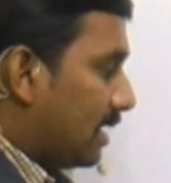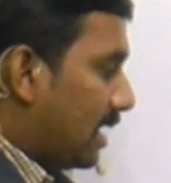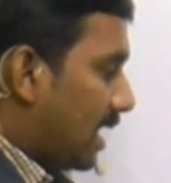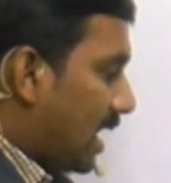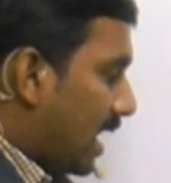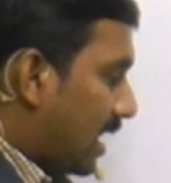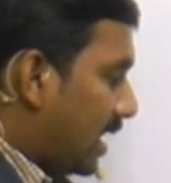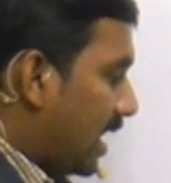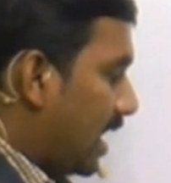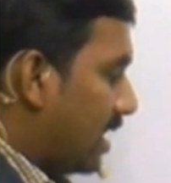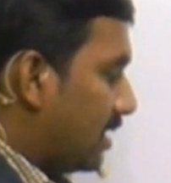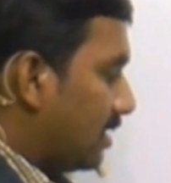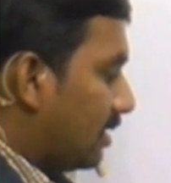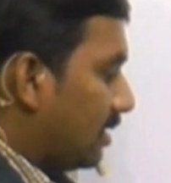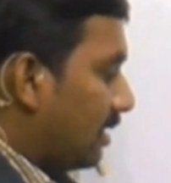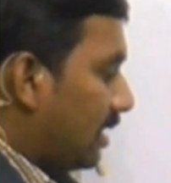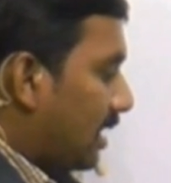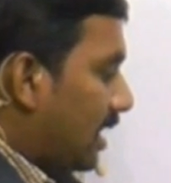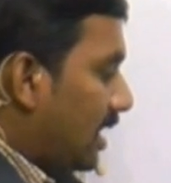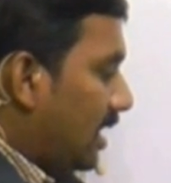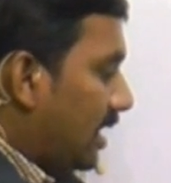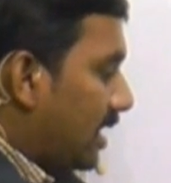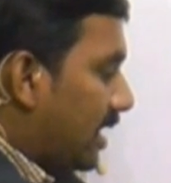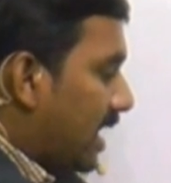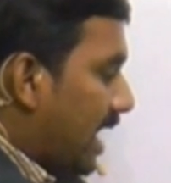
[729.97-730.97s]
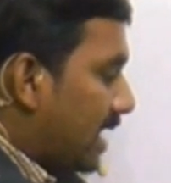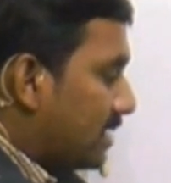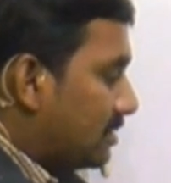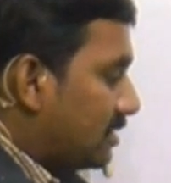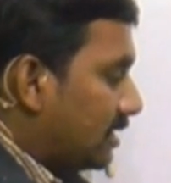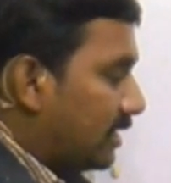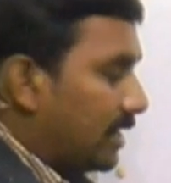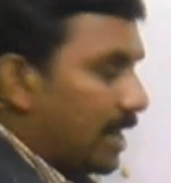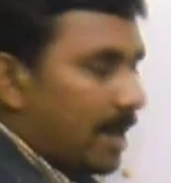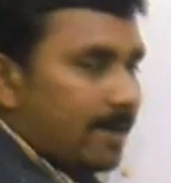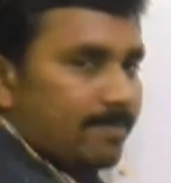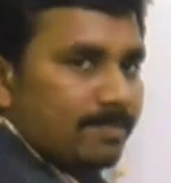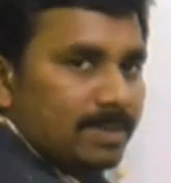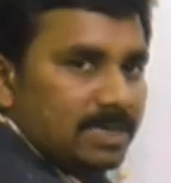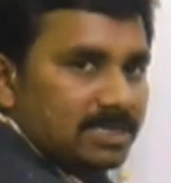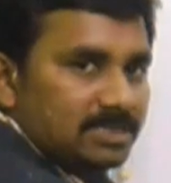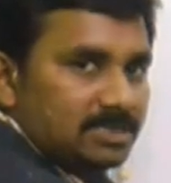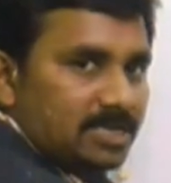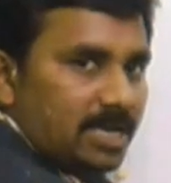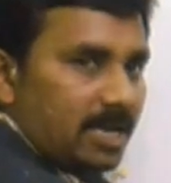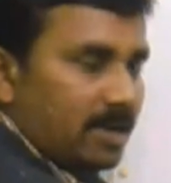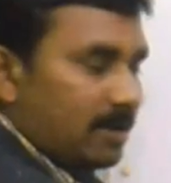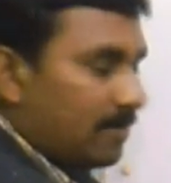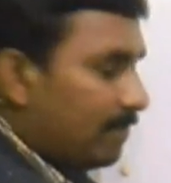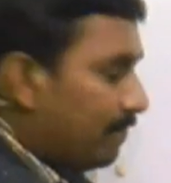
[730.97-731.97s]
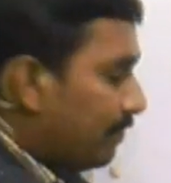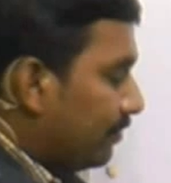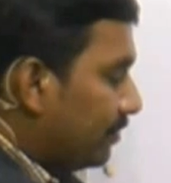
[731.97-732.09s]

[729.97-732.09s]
Again, here x term is there.